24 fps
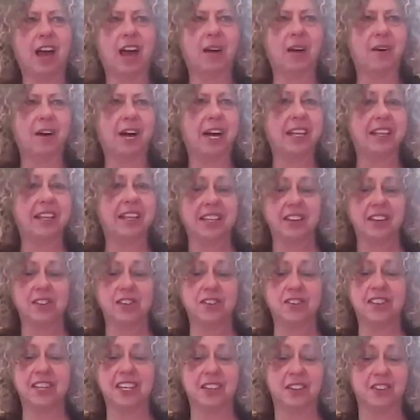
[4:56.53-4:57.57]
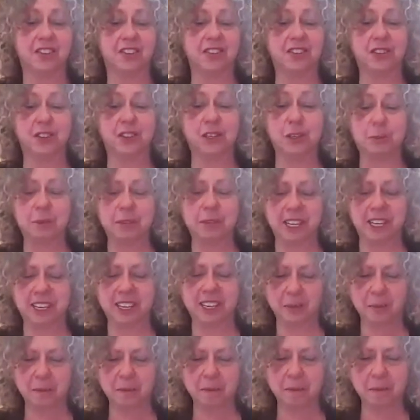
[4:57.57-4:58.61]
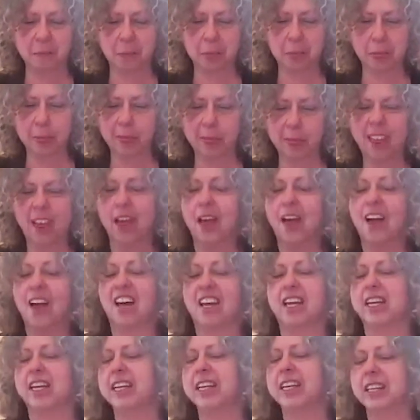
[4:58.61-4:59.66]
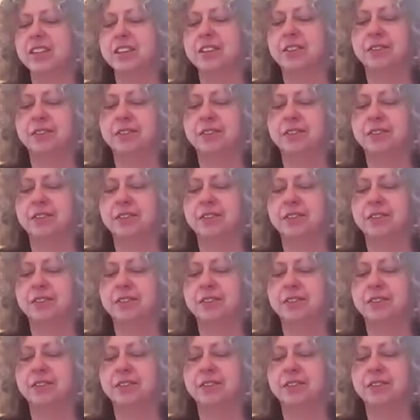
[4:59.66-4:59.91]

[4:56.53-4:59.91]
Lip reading: how I think things should be. And I need